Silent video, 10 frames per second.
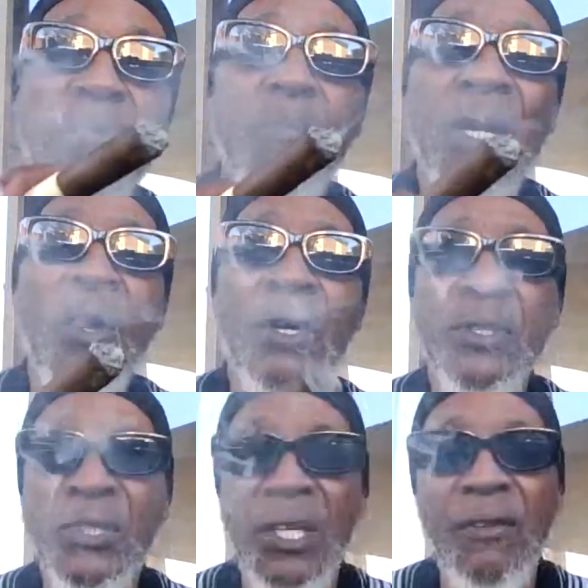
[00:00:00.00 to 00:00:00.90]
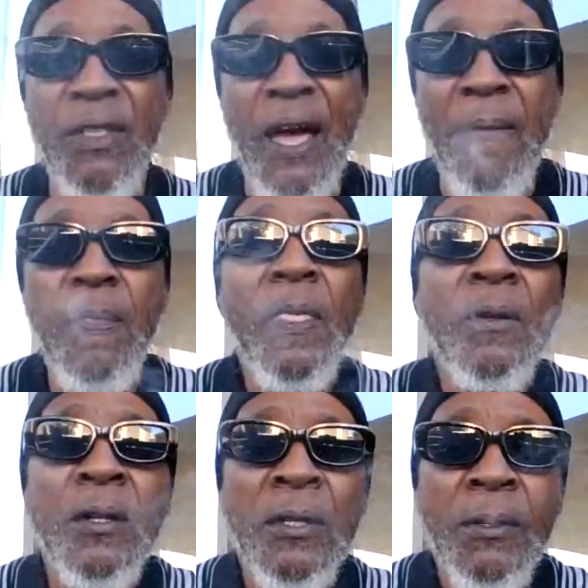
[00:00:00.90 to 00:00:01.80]
my lawyer said that
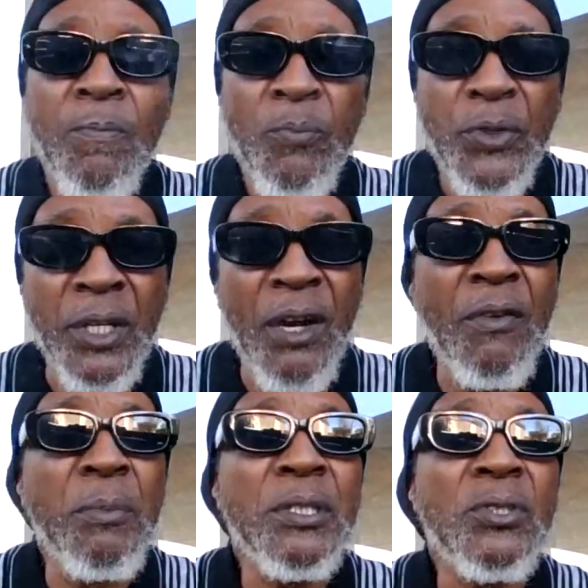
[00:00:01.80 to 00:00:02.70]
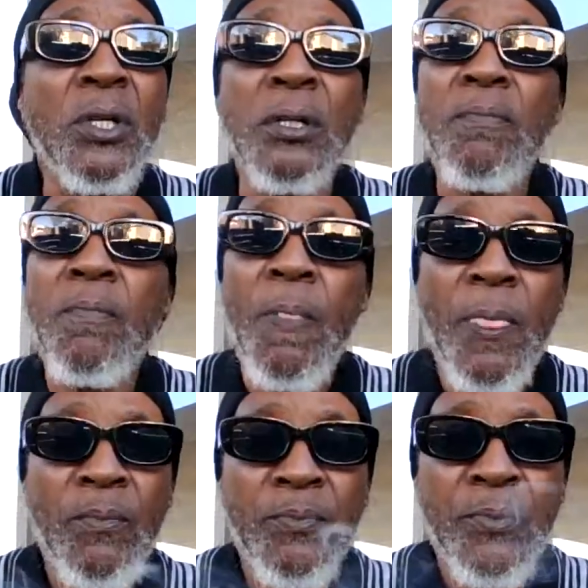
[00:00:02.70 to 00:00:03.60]
the government took
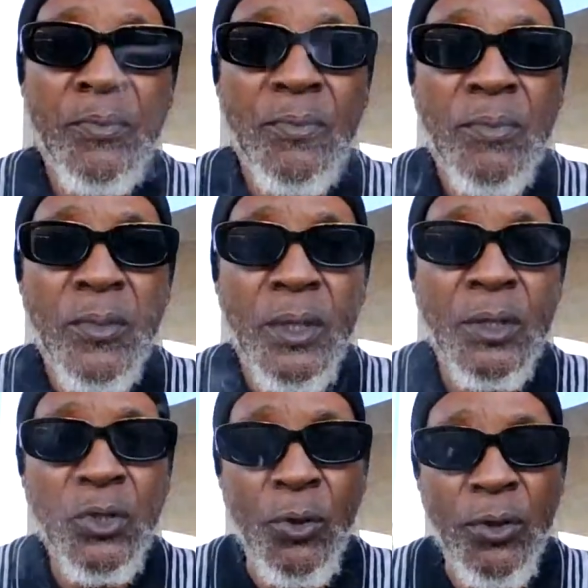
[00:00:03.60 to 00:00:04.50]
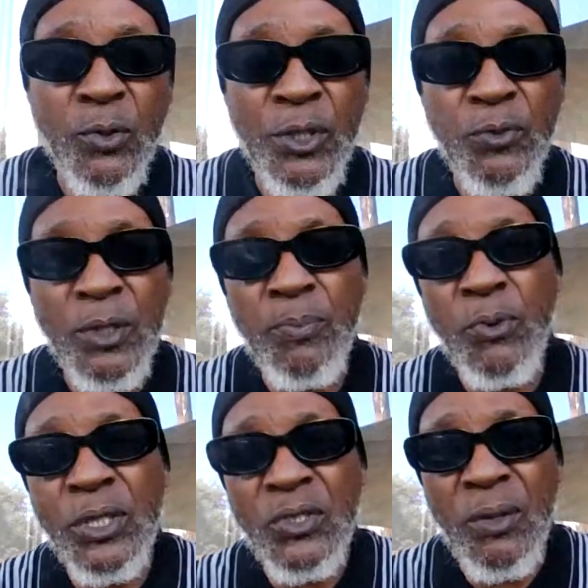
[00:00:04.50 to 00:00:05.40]
a total of 23
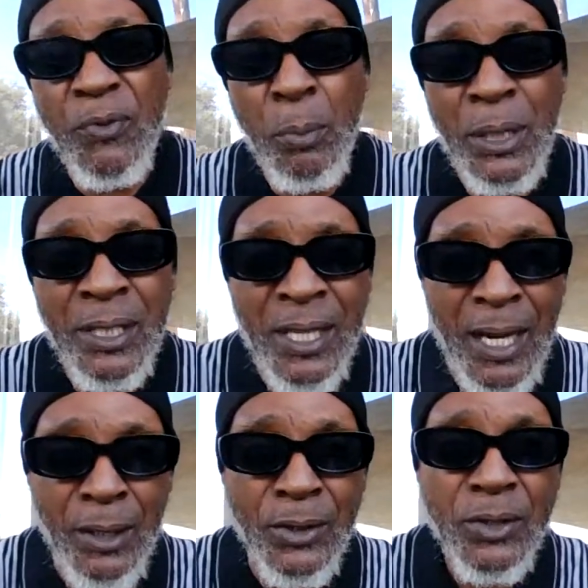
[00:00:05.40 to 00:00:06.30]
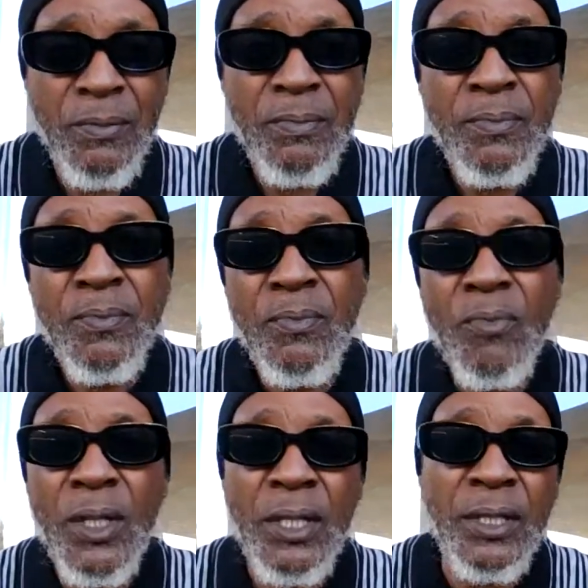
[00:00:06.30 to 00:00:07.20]
point something million dollars
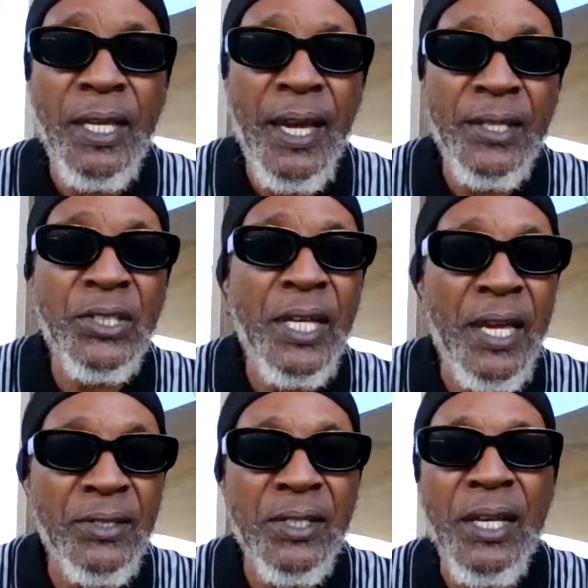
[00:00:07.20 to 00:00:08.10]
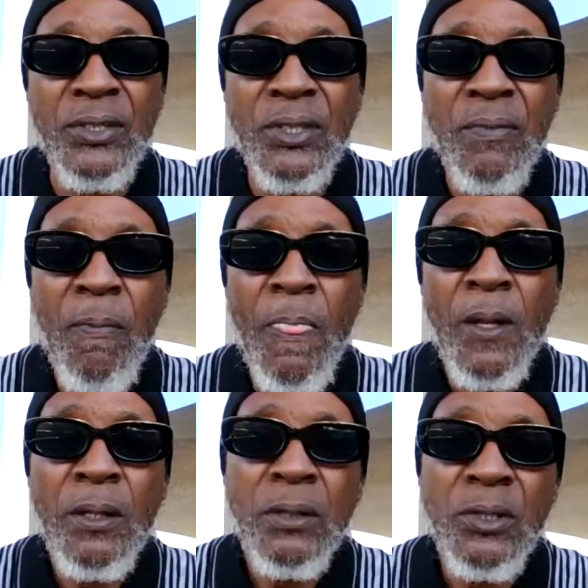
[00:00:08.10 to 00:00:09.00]
in cash and assets,
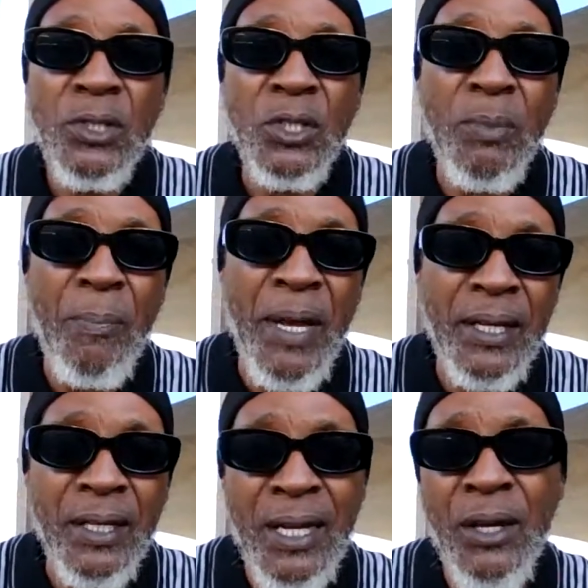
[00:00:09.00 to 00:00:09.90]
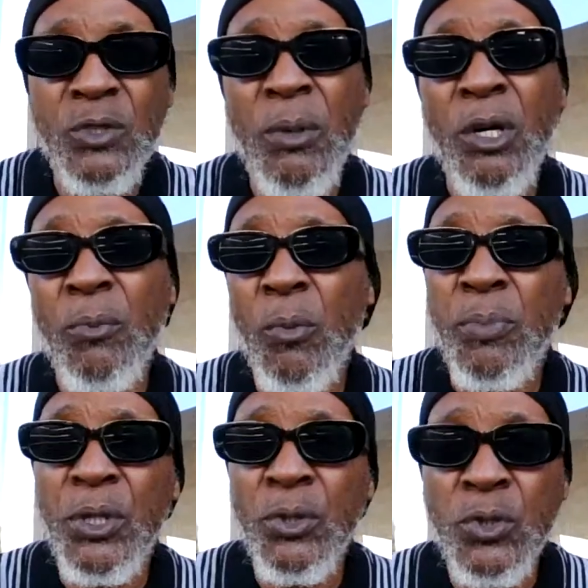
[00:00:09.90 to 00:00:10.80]
seized my bank accounts, my
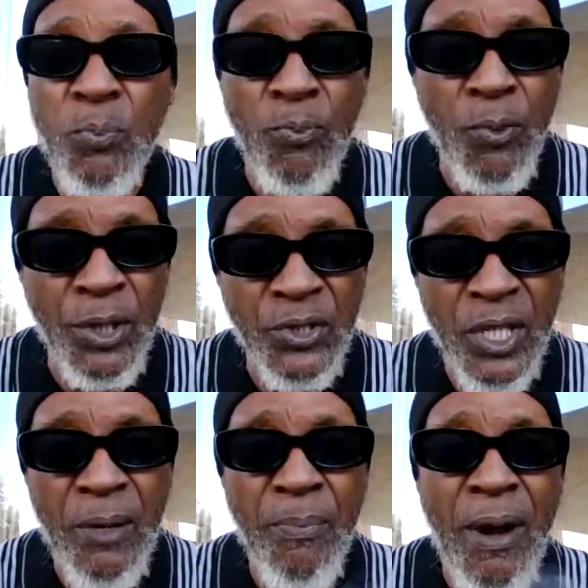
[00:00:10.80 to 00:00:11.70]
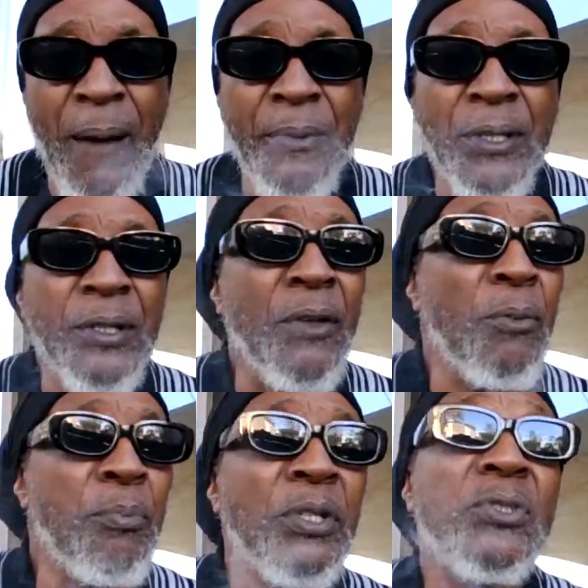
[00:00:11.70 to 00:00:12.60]
automobiles, real estate property, and other
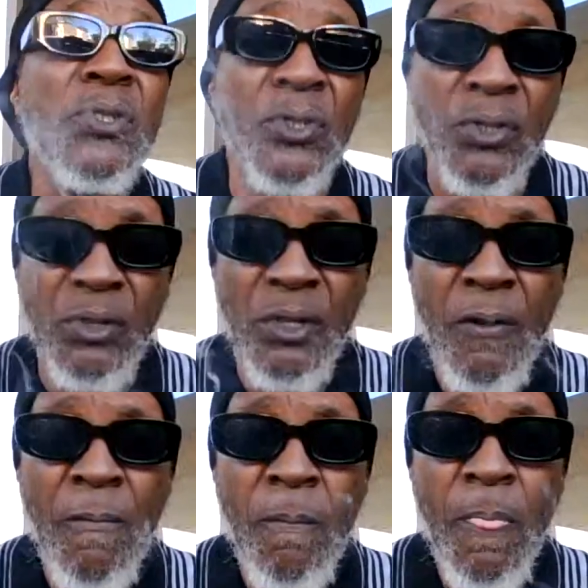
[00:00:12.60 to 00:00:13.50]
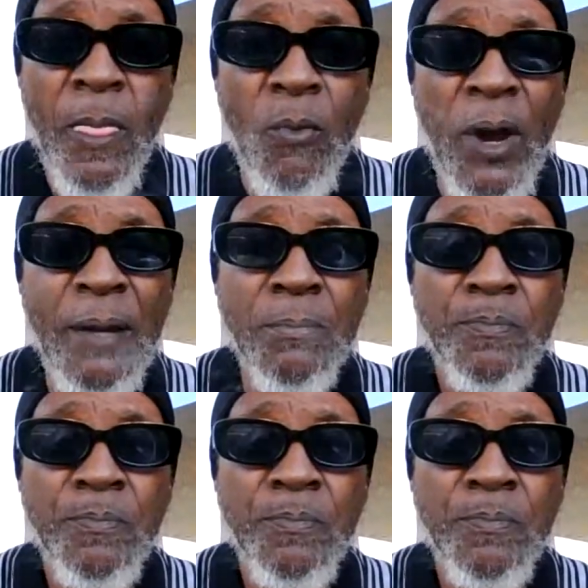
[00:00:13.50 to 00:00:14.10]
businesses, right?